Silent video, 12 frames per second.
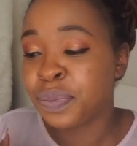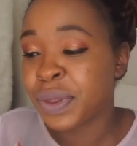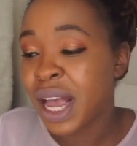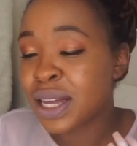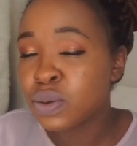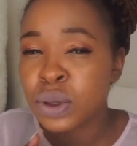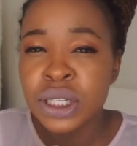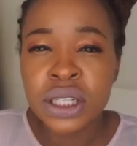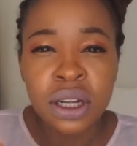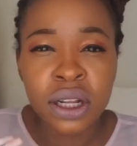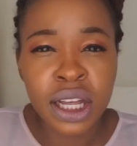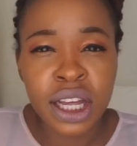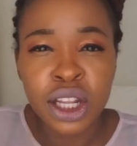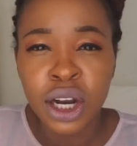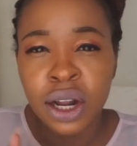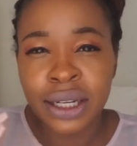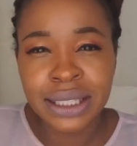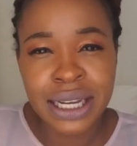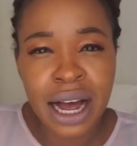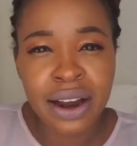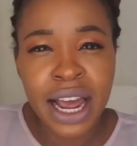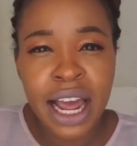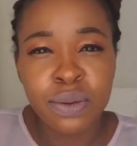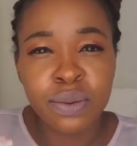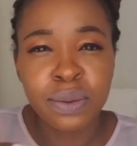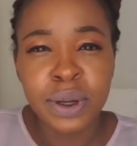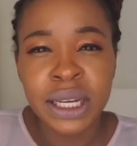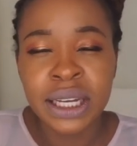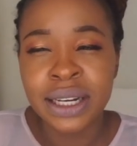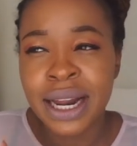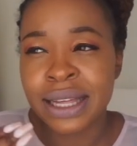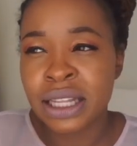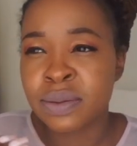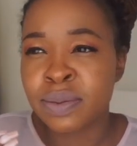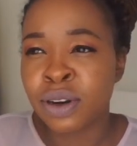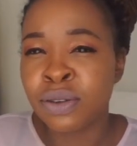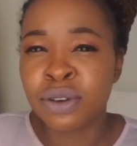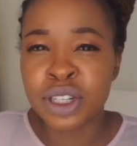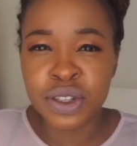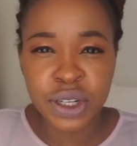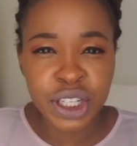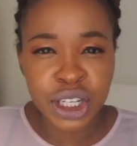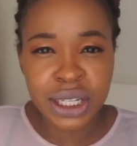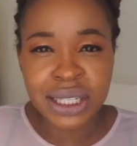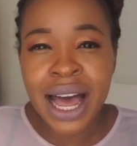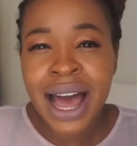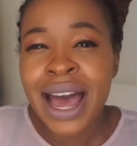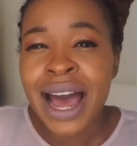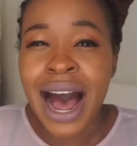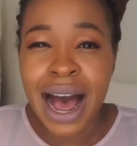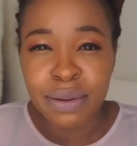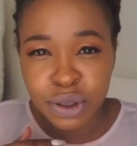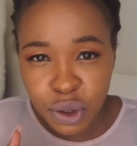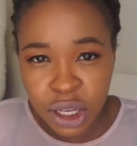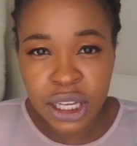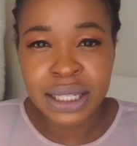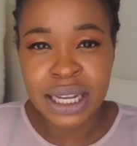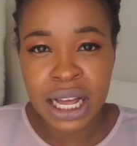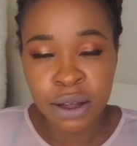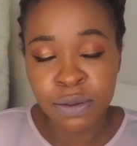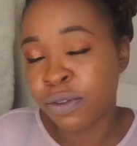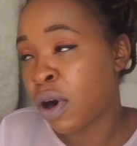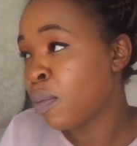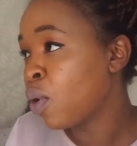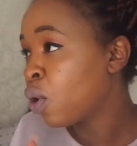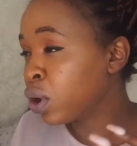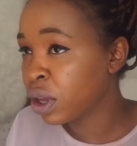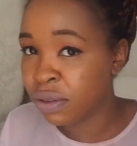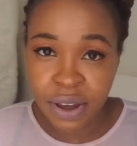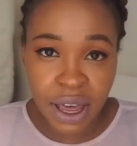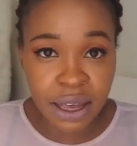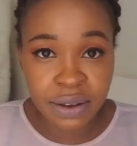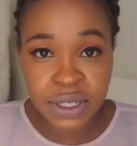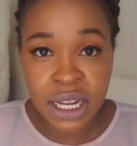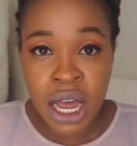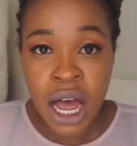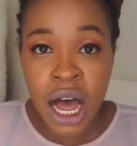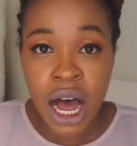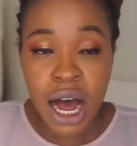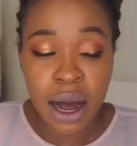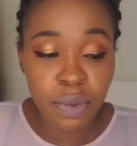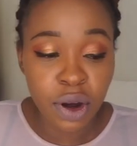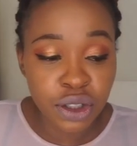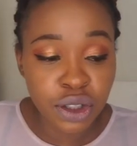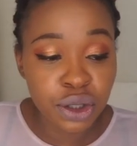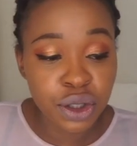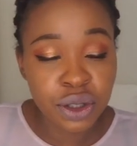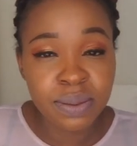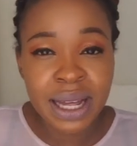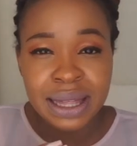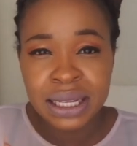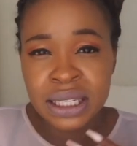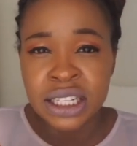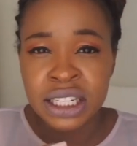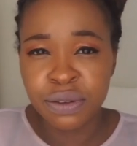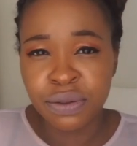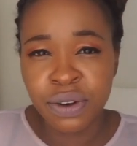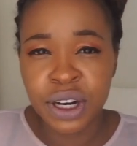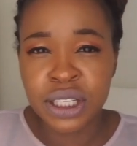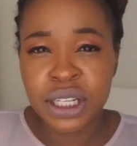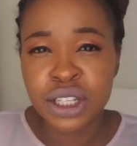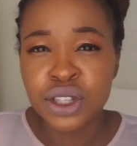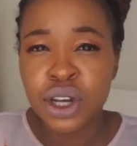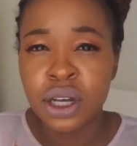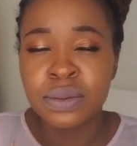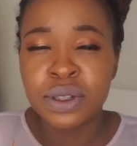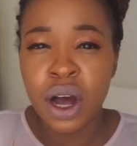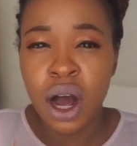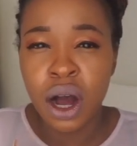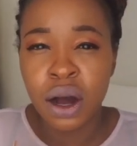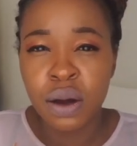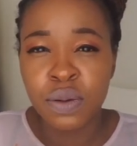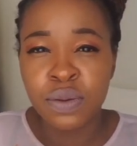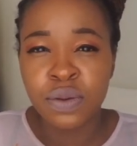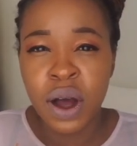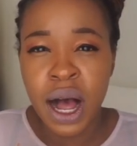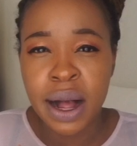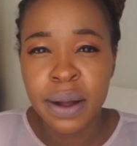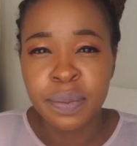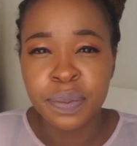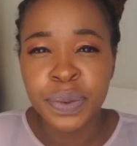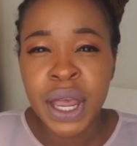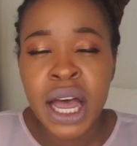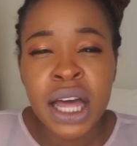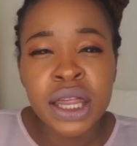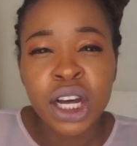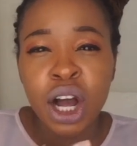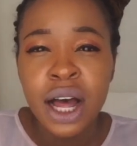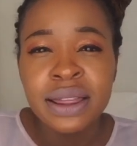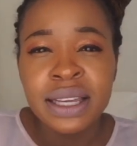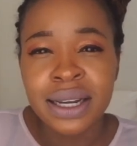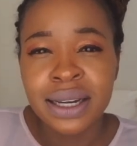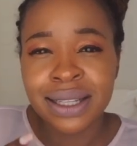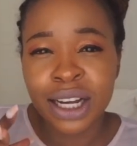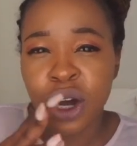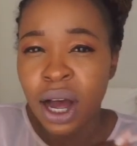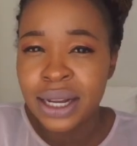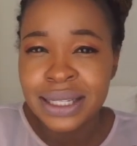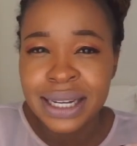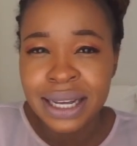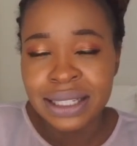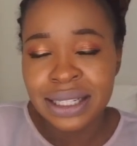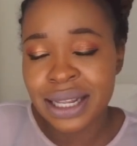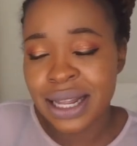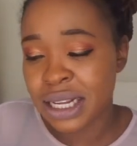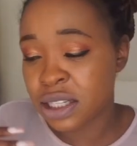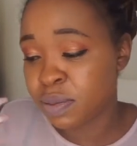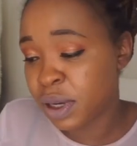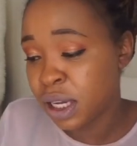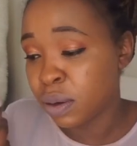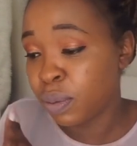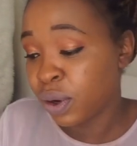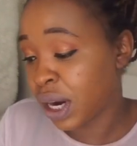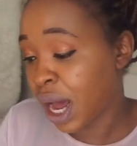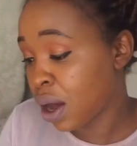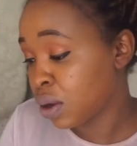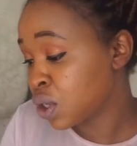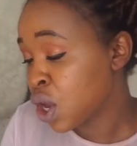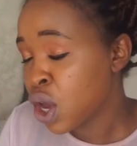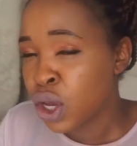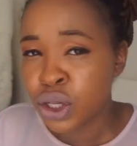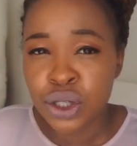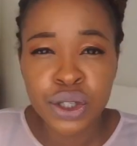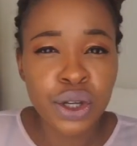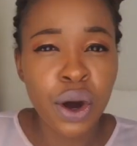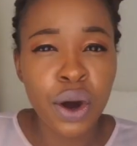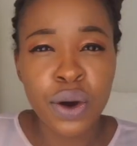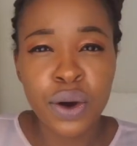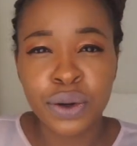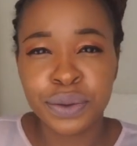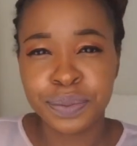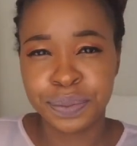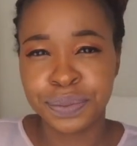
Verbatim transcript: as we're still in the lockdown and there's a bit of restrictions, I'm sure you can tell from all your faves on YouTube that there's a difference in terms of the content that's being put out. So